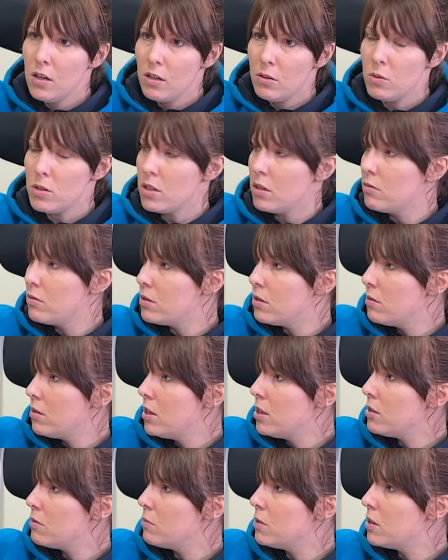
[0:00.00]
We don't do
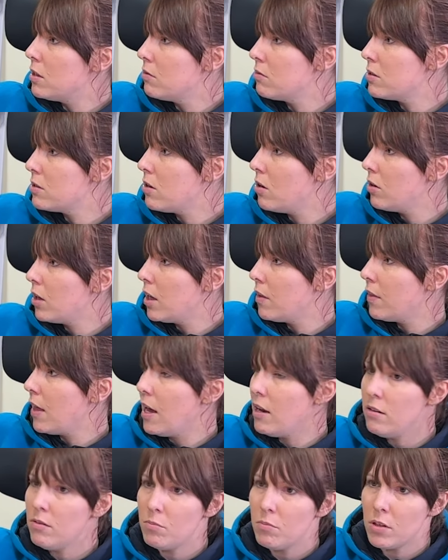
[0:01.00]
this. Mm. We don't stock it
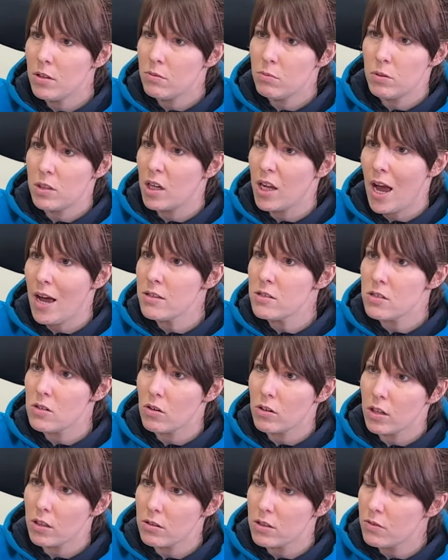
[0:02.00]
then because you can't
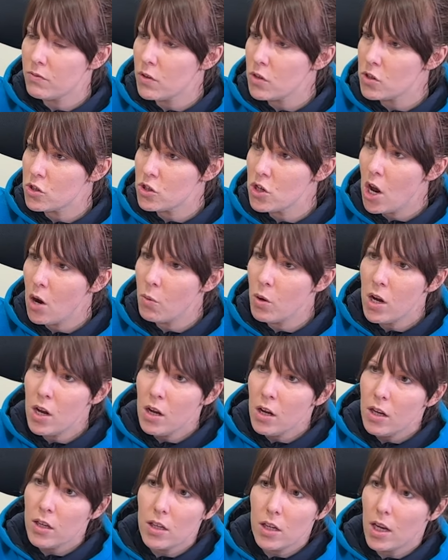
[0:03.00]
stock it because it's full of snow.
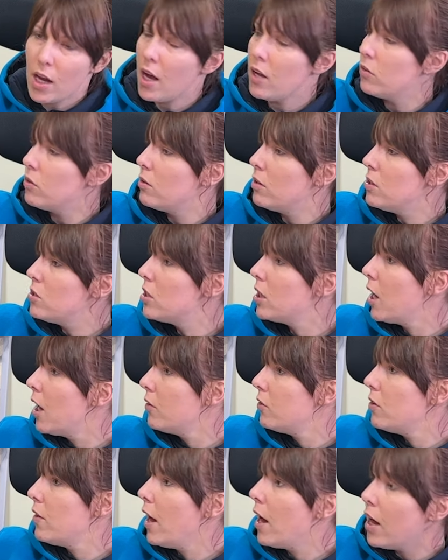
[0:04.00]
Mm-hmm. You can't do this. You can't
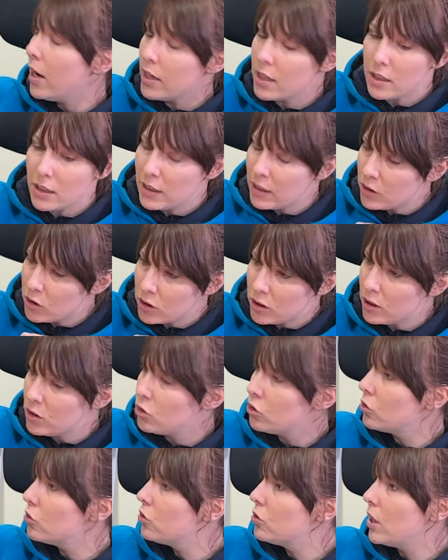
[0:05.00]
do that. And it literally
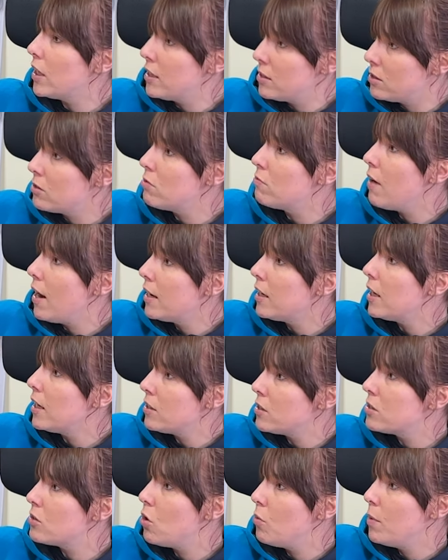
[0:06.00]
just, it's great.
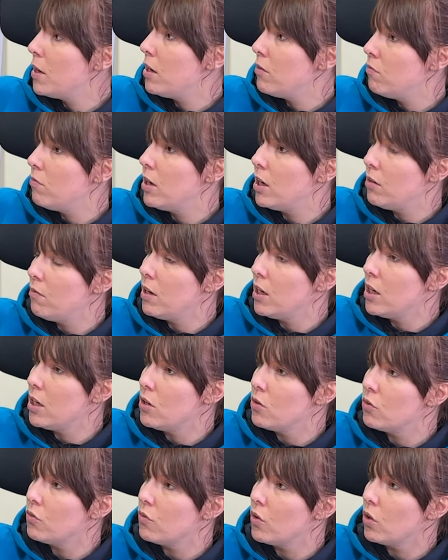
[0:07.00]
It's coming in really, really
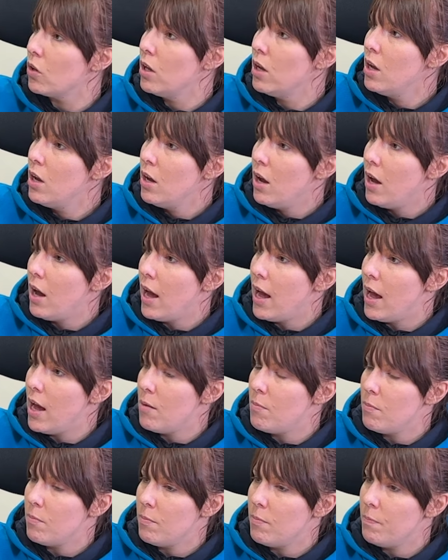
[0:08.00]
useful.
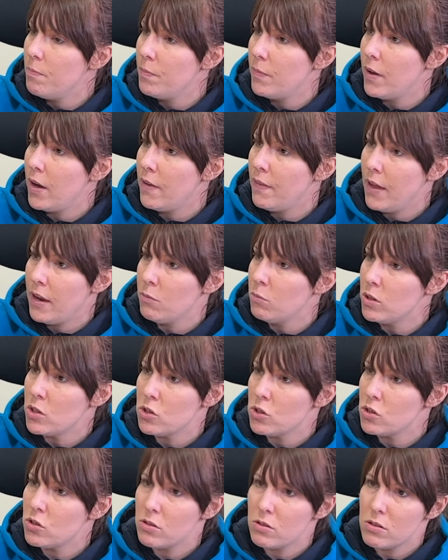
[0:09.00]
Um, and then we
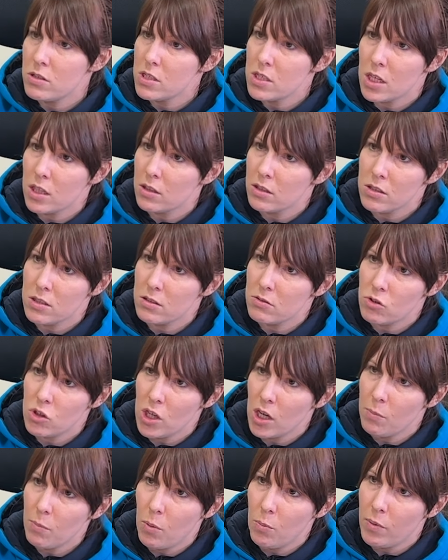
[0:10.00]
just stick the
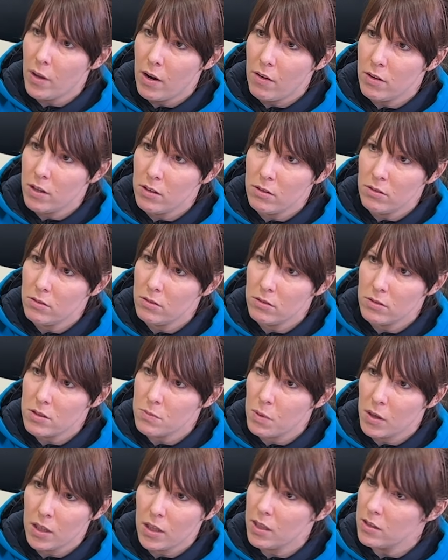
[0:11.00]
sheep up there in
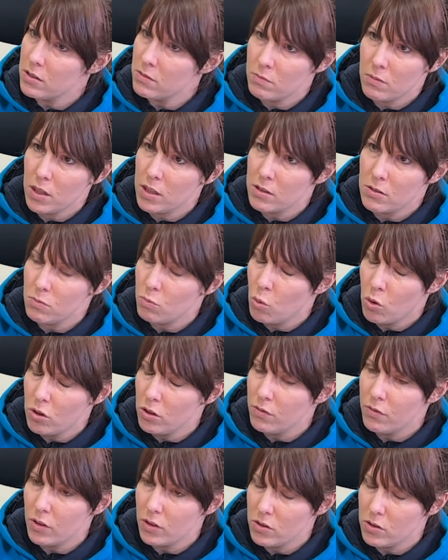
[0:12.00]
spring. It's it's
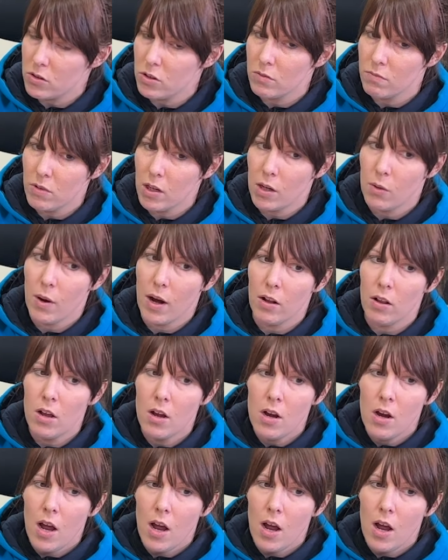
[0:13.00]
wonderful. It's doing really well.